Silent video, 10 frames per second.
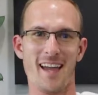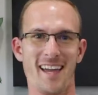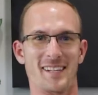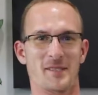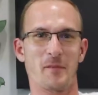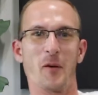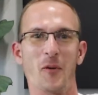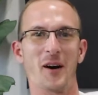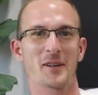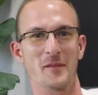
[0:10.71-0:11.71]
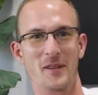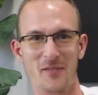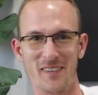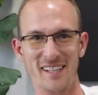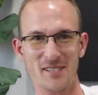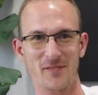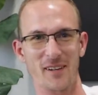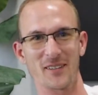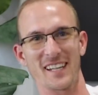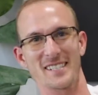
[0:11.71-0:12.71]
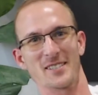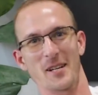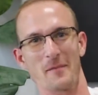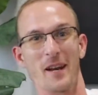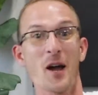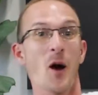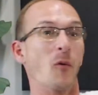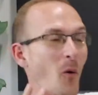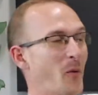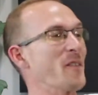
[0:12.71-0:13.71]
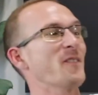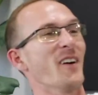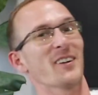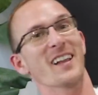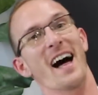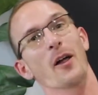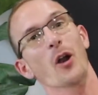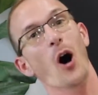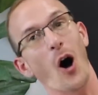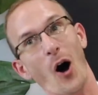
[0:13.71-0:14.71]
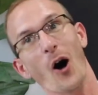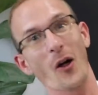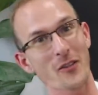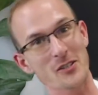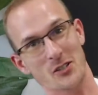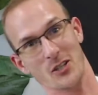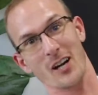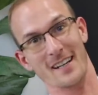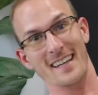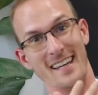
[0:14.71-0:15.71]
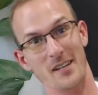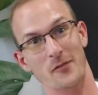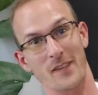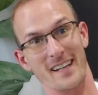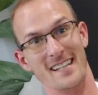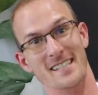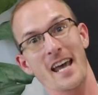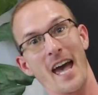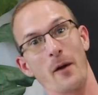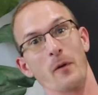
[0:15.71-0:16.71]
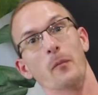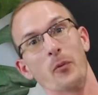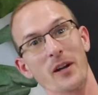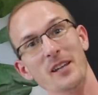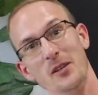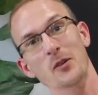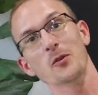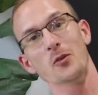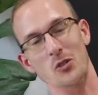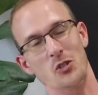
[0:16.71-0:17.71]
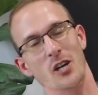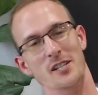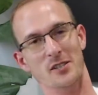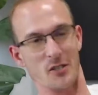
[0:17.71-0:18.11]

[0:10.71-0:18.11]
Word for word: hands, but welcome to the fitness funnel, ladies and gentlemen, where we funnel out all the junk in fitness and we bring you just the